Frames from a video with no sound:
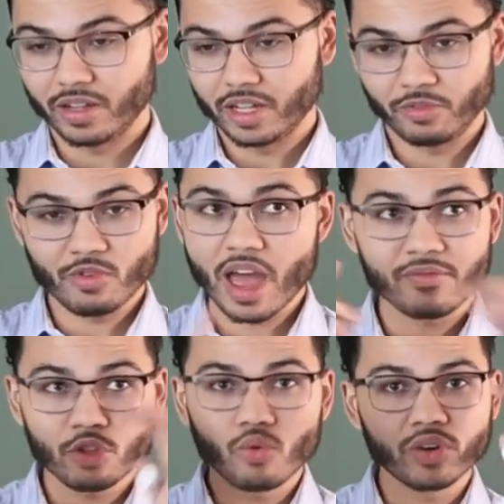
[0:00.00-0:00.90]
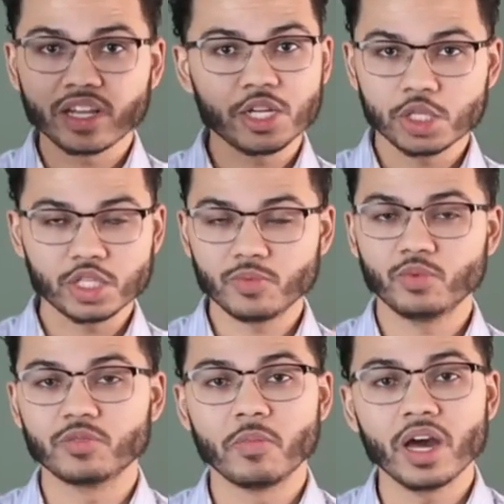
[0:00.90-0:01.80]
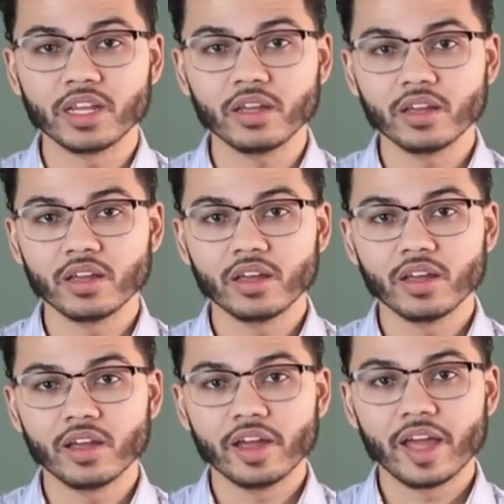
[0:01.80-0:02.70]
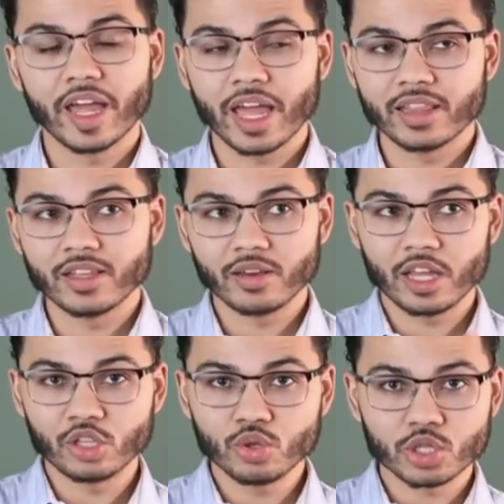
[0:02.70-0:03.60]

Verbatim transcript: If you have no relationship with money and, the, and you